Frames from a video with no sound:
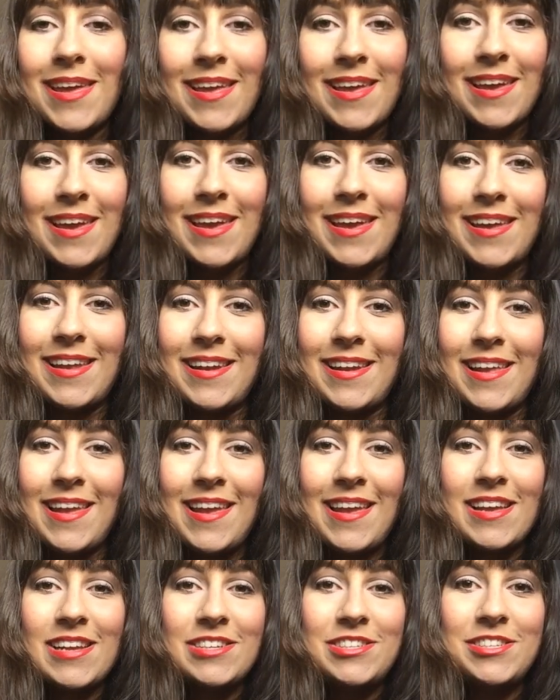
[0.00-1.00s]
And
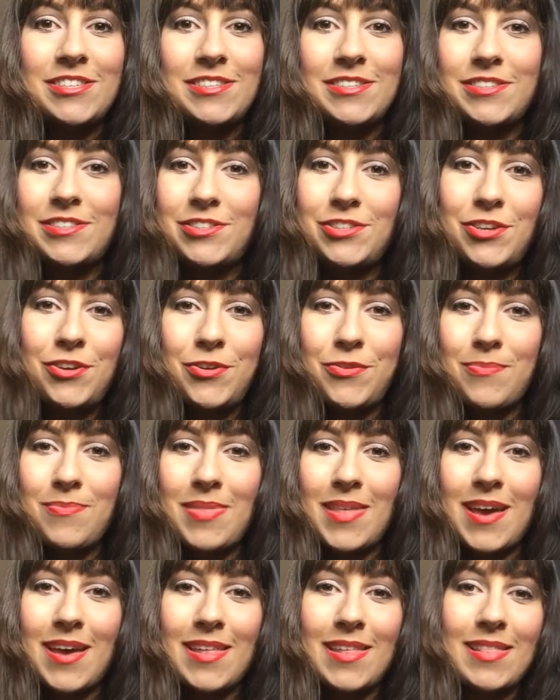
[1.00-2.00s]
just assume
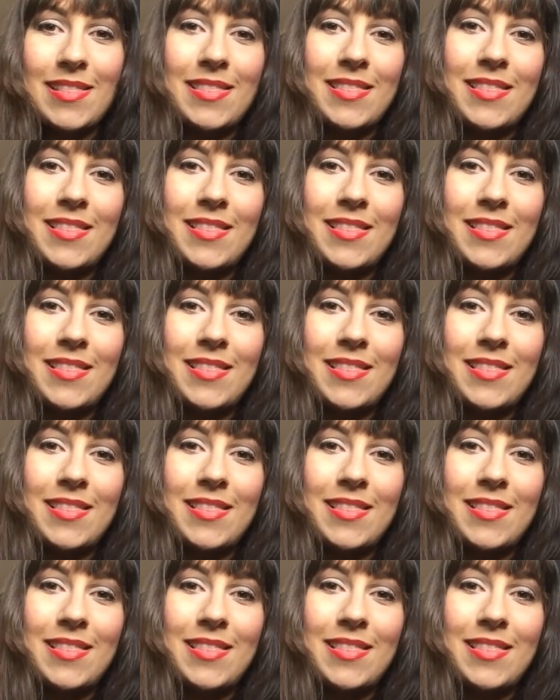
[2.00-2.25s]
that,